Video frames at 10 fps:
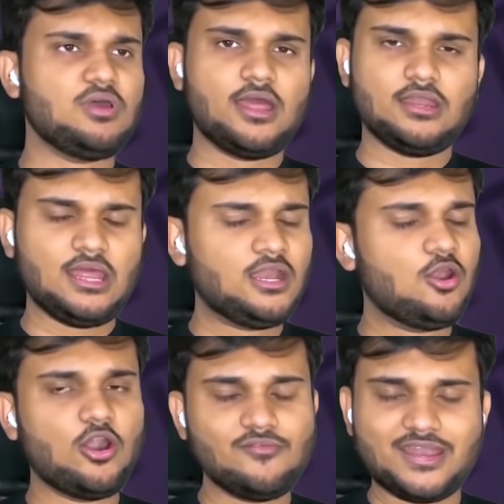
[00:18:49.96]
And a
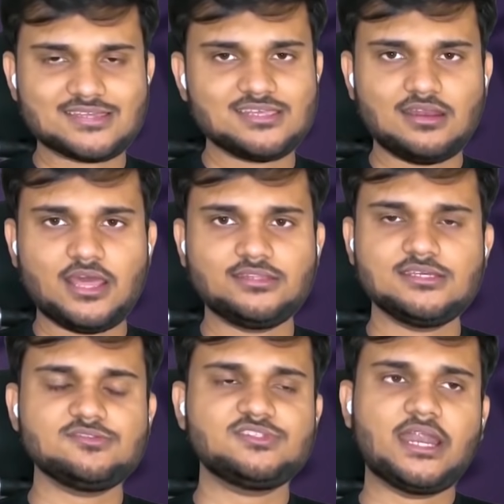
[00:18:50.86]
lot of attacks are like
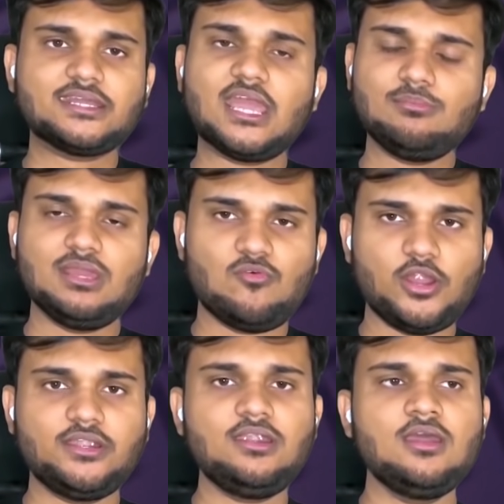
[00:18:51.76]
these that can be
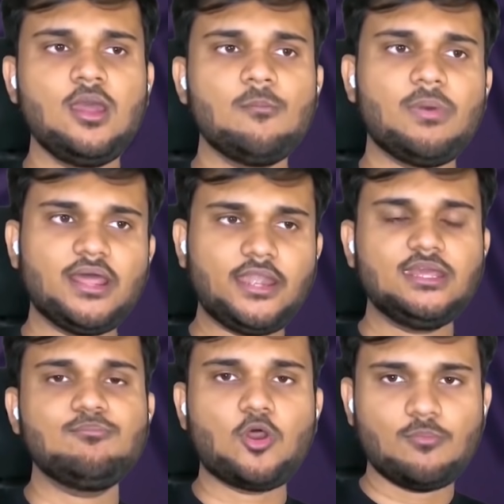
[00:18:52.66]
avoided by
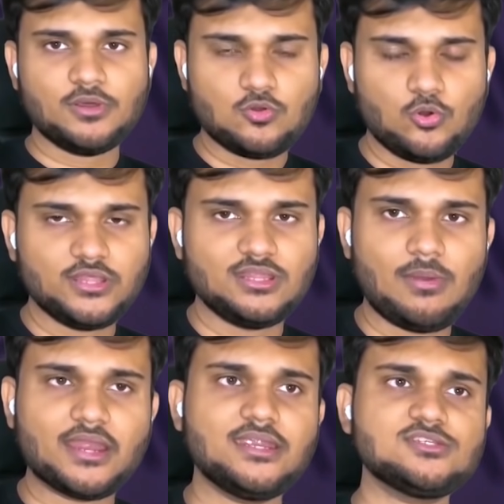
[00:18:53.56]
writing proper code in the
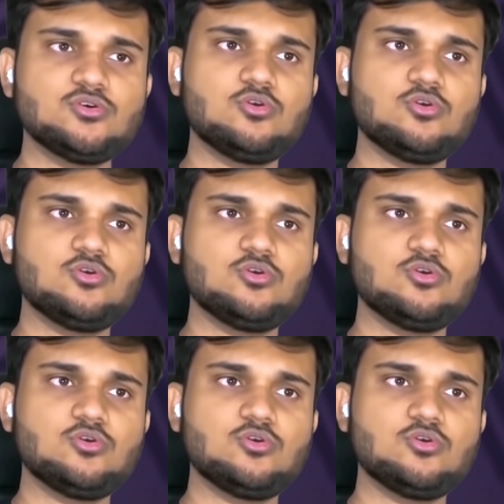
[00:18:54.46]
backend.